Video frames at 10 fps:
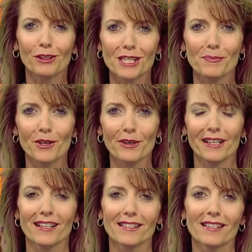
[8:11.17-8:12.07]

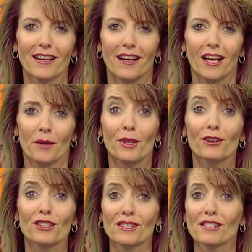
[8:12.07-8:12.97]
experience.
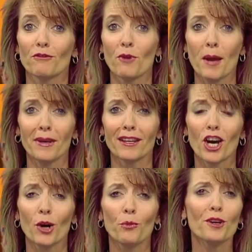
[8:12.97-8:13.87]
Millions of women
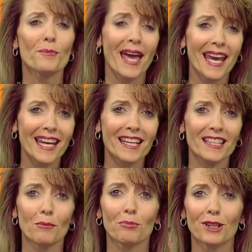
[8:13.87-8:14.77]
cope with
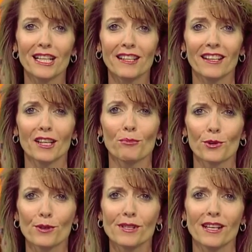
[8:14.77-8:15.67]
pain, bleeding, and
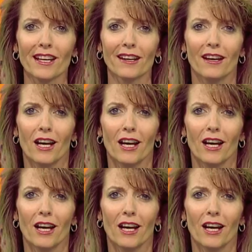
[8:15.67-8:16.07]
bruising,